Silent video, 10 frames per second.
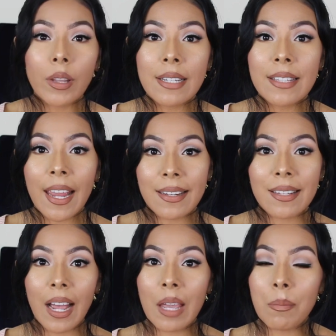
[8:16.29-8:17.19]
really take
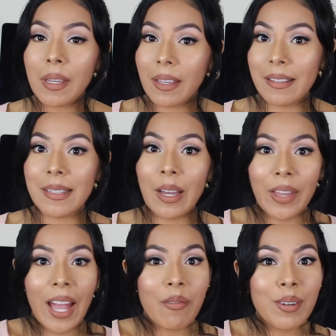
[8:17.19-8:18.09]
time because now
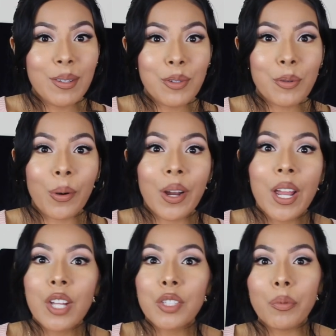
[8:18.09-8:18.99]
they have it in store
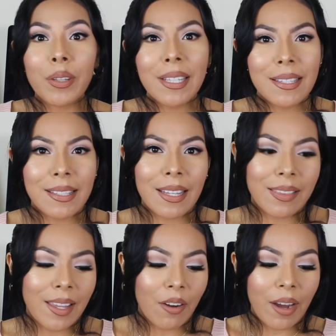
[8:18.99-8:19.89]
to really
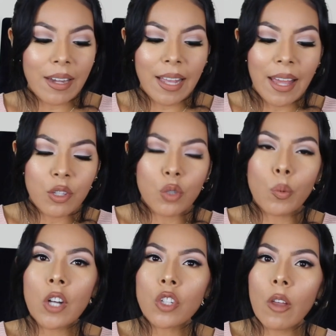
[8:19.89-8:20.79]
sit there and kind of
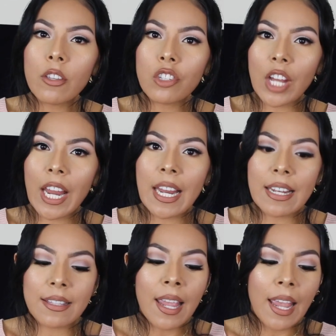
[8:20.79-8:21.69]
swatch all the
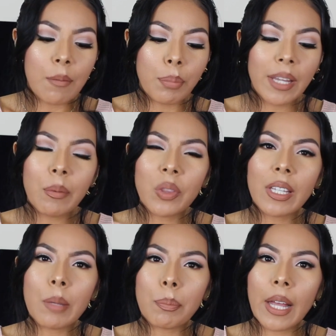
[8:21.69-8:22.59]
shades and play with the
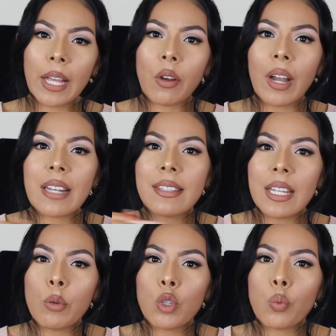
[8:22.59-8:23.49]
lip liner and
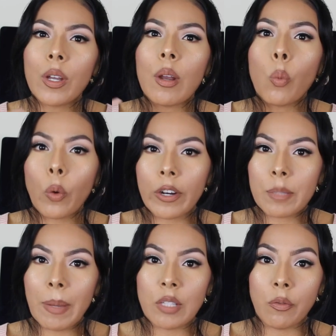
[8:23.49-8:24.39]
see which one
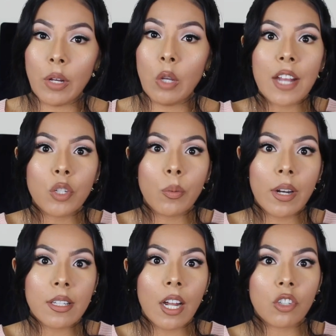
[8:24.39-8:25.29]
works best for you. I do
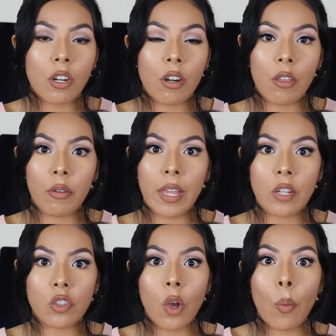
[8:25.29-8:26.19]
want to touch on another
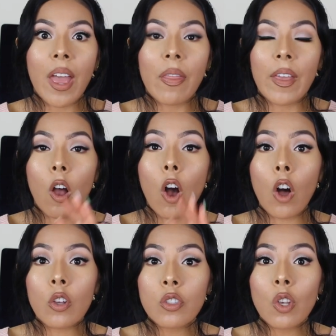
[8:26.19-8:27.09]
thing. So they
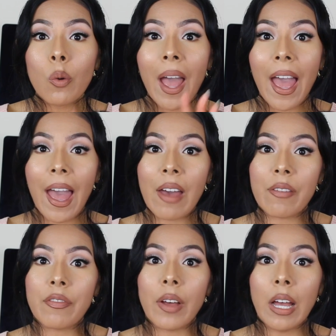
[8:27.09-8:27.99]
also
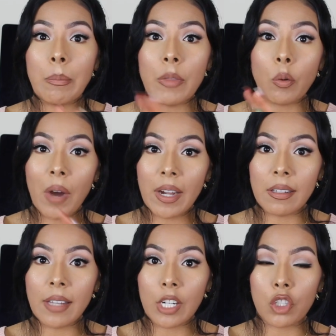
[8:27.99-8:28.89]
have um, the
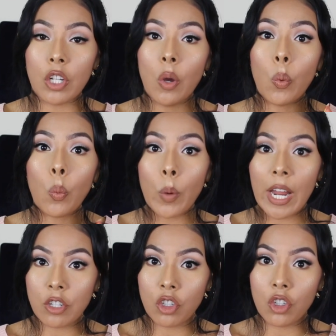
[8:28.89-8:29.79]
red collection,
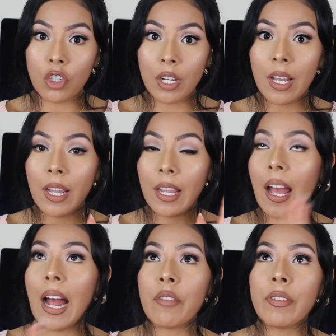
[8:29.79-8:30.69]
which
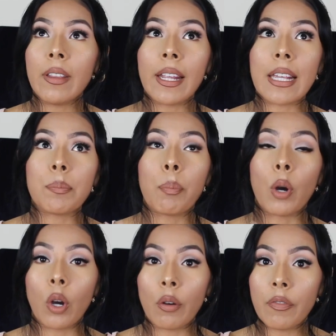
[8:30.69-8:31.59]
I feel like it's
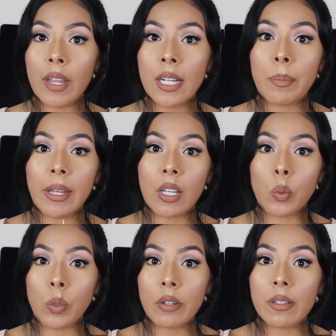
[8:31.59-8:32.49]
perfect
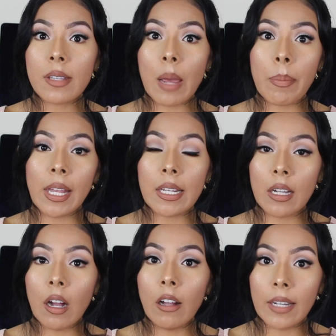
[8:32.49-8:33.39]
because we are stepping
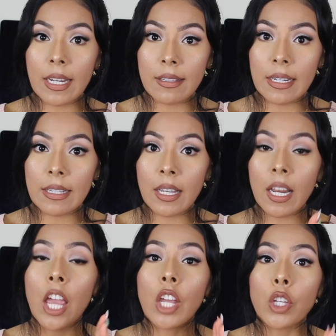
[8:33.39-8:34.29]
into holiday
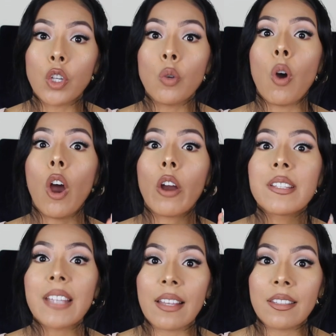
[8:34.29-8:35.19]
season. You are
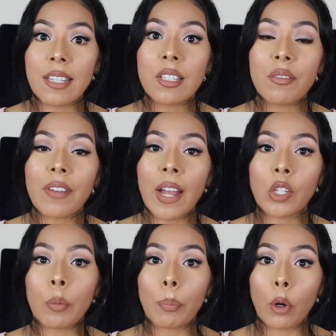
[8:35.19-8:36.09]
destined to
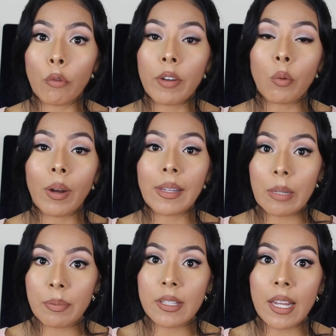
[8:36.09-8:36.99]
find your perfect red
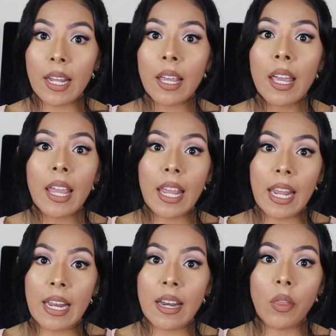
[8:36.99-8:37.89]
lipstick
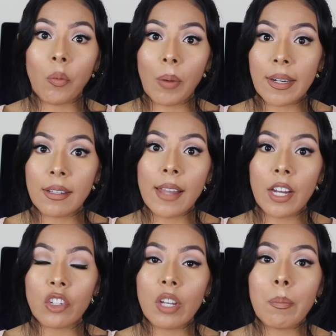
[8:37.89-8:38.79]
in the red
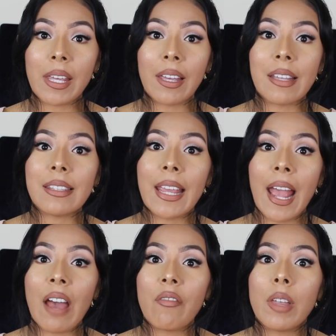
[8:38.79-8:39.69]
collection because they
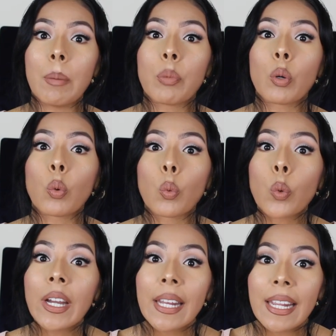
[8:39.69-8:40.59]
have the
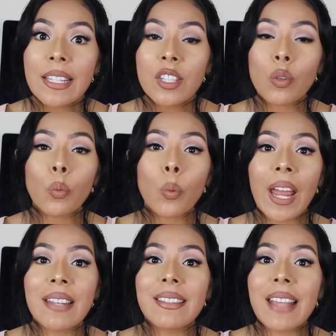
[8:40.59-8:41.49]
prettiest
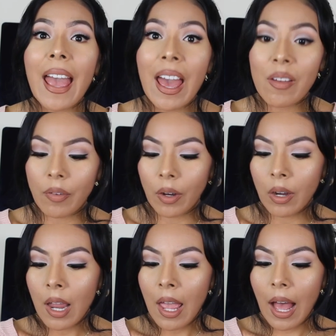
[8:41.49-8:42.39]
reds
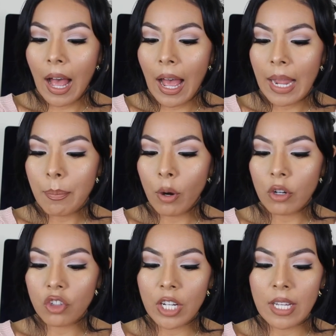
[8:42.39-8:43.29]
ever. I
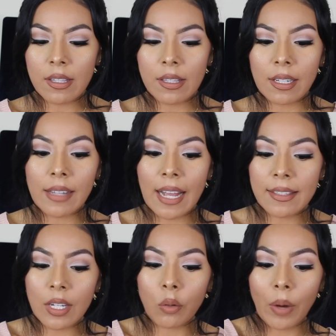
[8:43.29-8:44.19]
purchased
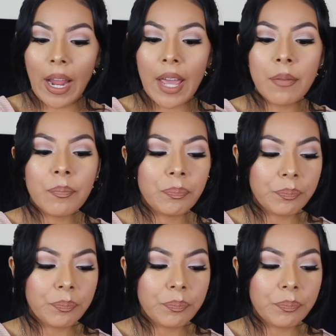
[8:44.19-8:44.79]
Classic Red